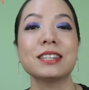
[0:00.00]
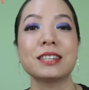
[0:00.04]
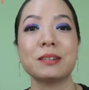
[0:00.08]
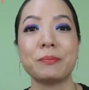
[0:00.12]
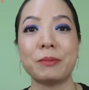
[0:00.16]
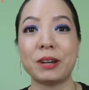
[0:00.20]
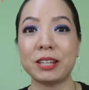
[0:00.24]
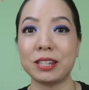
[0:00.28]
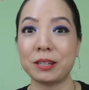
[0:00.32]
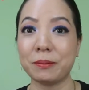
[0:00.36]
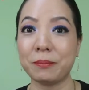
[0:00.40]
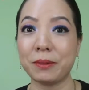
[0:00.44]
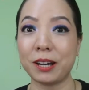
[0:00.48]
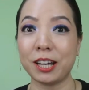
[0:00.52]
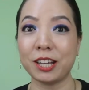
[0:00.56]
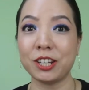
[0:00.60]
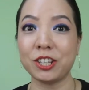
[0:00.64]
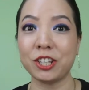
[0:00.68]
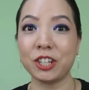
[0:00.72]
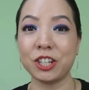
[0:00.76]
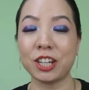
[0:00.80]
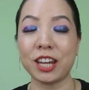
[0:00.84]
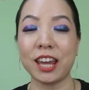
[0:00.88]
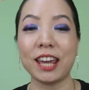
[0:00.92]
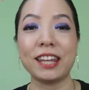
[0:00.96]
Samantha
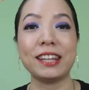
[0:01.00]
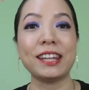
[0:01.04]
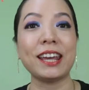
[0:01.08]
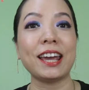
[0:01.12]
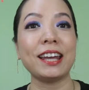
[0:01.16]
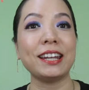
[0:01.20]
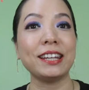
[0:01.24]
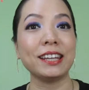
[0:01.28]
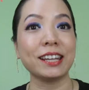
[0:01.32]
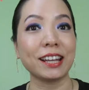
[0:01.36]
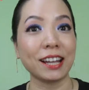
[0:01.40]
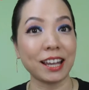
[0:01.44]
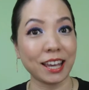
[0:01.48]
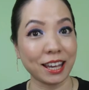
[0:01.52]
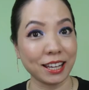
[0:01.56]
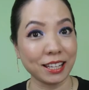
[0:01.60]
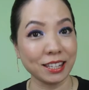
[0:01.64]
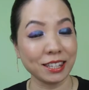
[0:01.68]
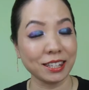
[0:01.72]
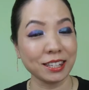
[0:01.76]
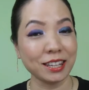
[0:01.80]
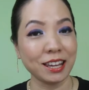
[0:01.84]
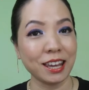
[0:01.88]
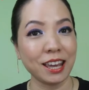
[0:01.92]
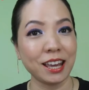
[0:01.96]
March and Allie
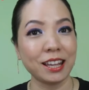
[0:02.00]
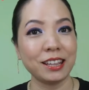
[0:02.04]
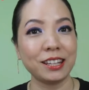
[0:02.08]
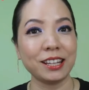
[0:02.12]
Glines.